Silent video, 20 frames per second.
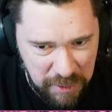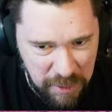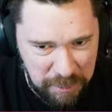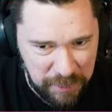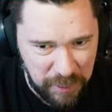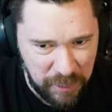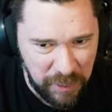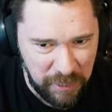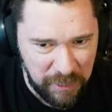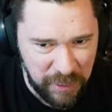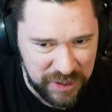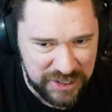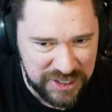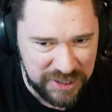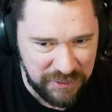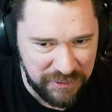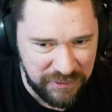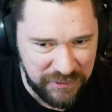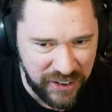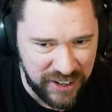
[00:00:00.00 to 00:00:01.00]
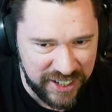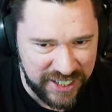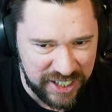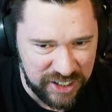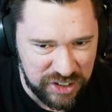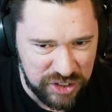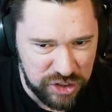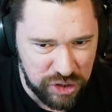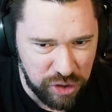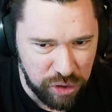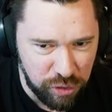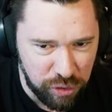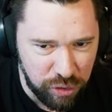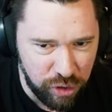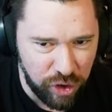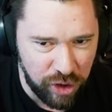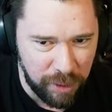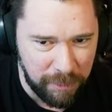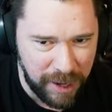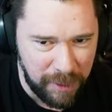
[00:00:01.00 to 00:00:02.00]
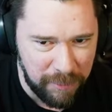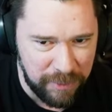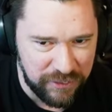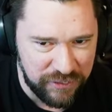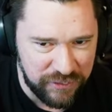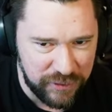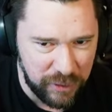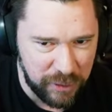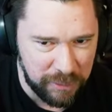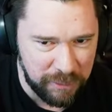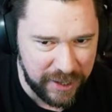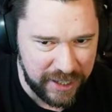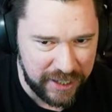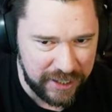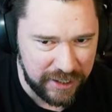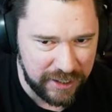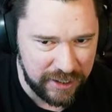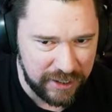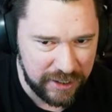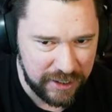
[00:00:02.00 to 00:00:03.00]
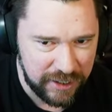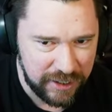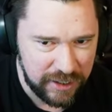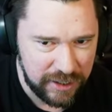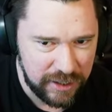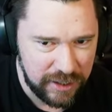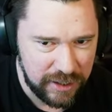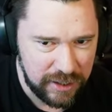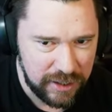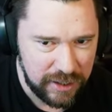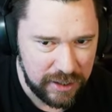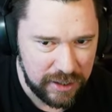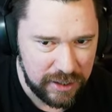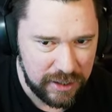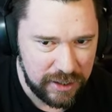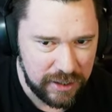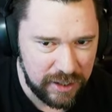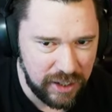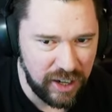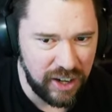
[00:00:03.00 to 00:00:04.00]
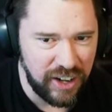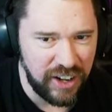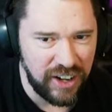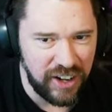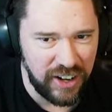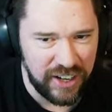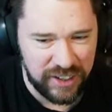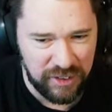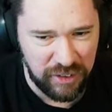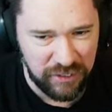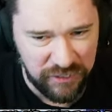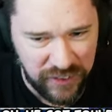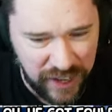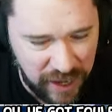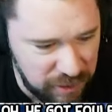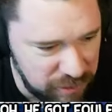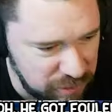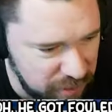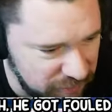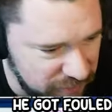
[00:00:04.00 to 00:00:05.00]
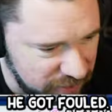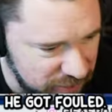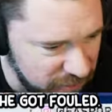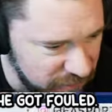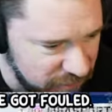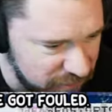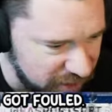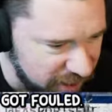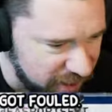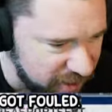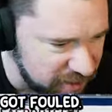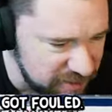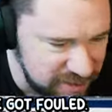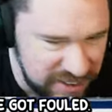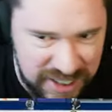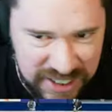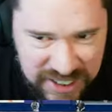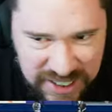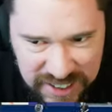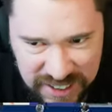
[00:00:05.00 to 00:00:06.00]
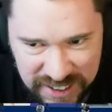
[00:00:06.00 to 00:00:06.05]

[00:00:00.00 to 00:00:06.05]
the ball and watch him trollop up the field, mate. Ah, oh, he got fouled, ref. He got fouled.